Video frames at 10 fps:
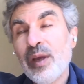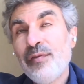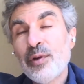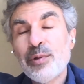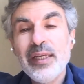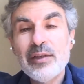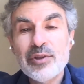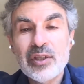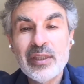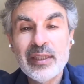if you're really
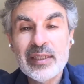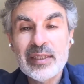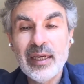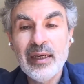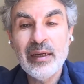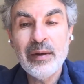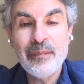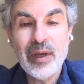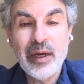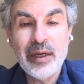interested in this,
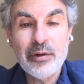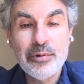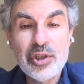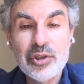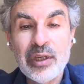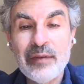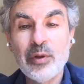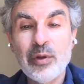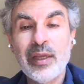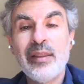I encourage you to
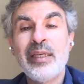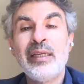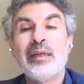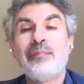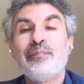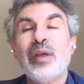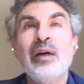have a look at the